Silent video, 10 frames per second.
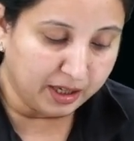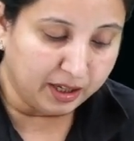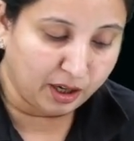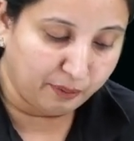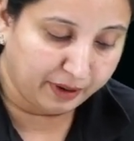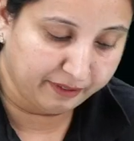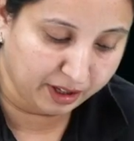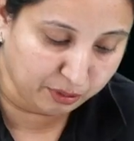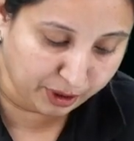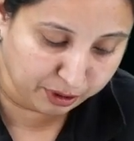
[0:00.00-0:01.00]
Now when we
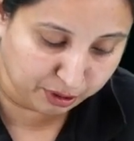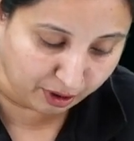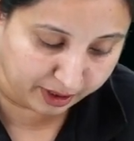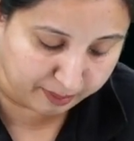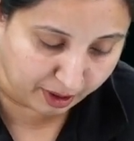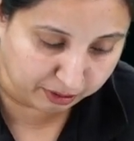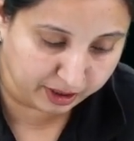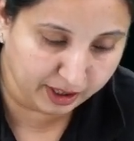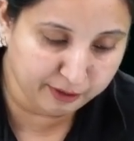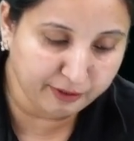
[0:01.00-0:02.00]
are going to talk about
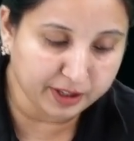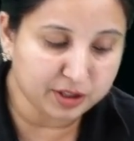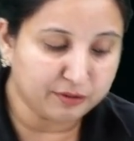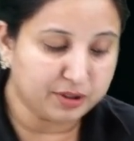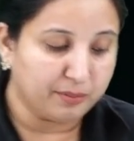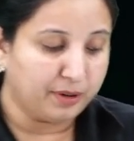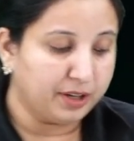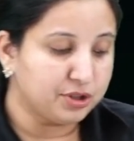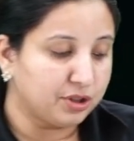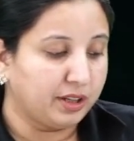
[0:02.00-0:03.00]
the effect of
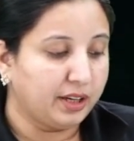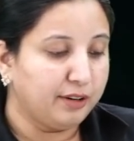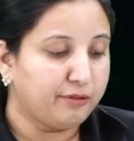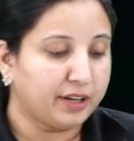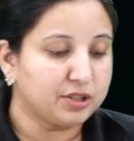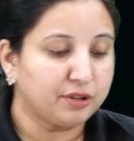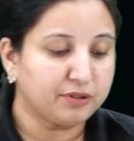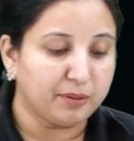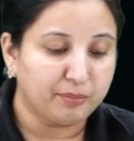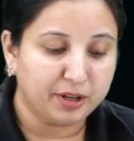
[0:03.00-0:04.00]
temperature, the effect of
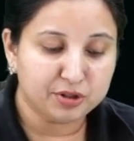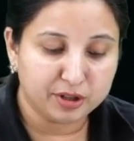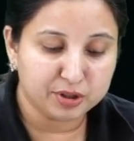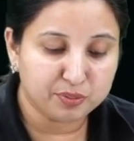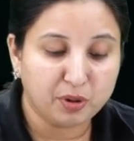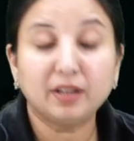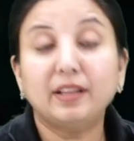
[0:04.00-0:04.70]
temperature is what?